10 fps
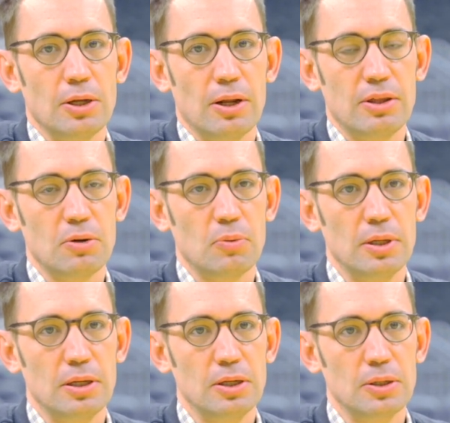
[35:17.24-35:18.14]
know, I think
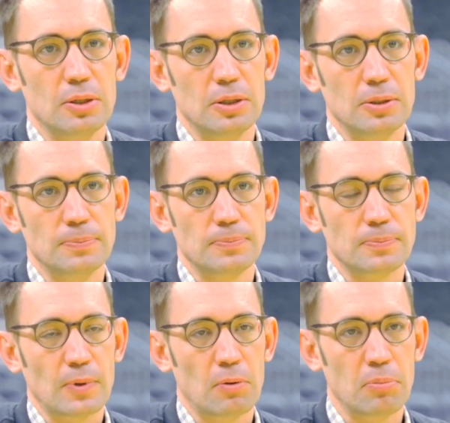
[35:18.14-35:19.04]
we um,
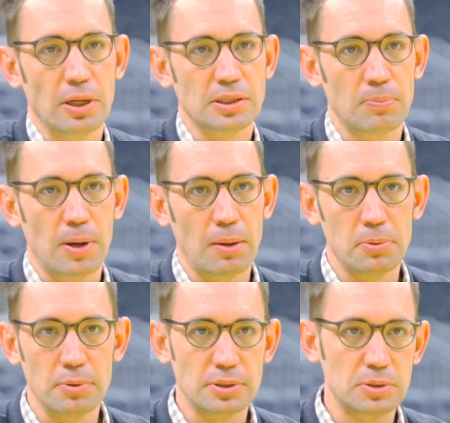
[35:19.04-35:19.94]
are blessed at
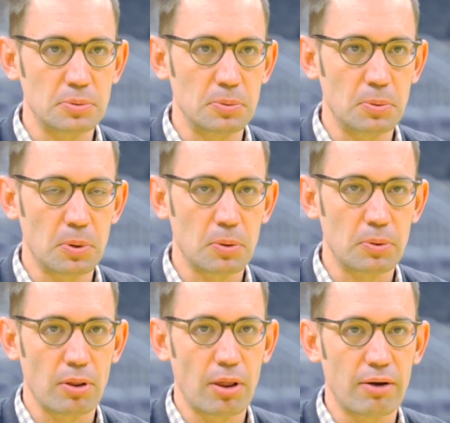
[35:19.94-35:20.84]
Populous. We work
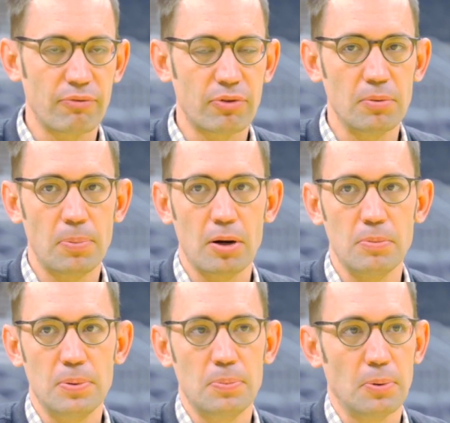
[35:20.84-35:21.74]
with a lot of third-party
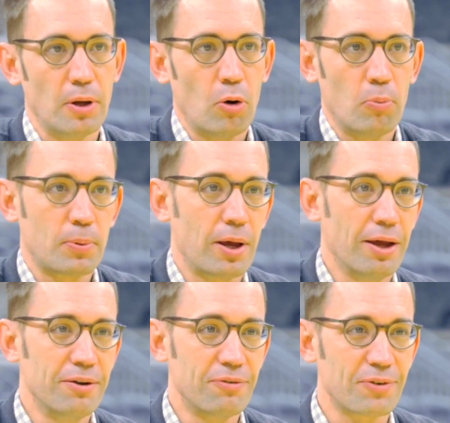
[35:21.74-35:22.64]
people to help
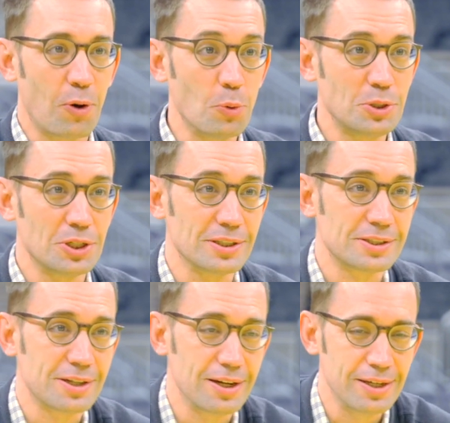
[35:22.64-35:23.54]
kind of coach
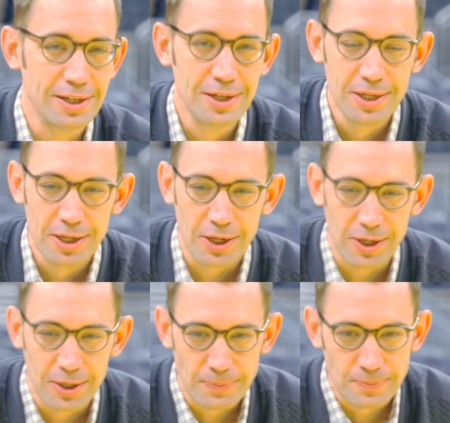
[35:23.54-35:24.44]
us, right?
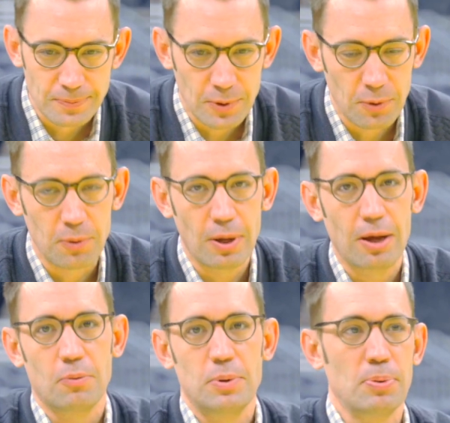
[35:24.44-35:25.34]
Um, you know,
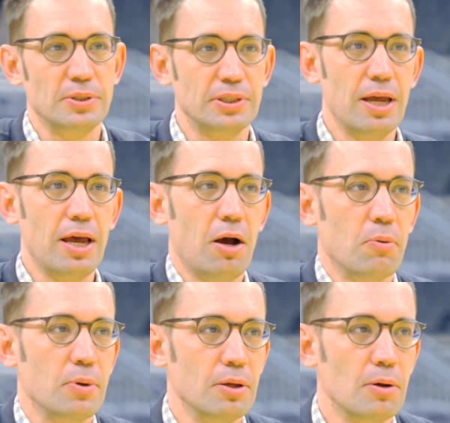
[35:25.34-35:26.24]
how we present, how
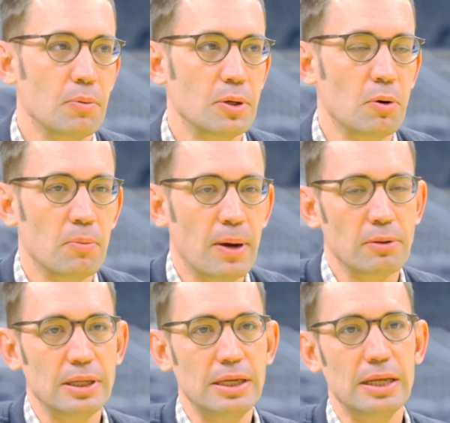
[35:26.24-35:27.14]
we, how we go
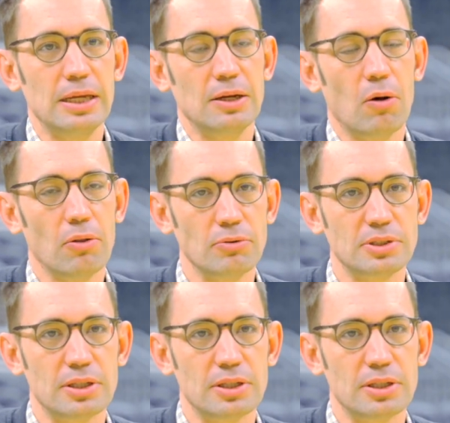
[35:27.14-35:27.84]
about leading, all those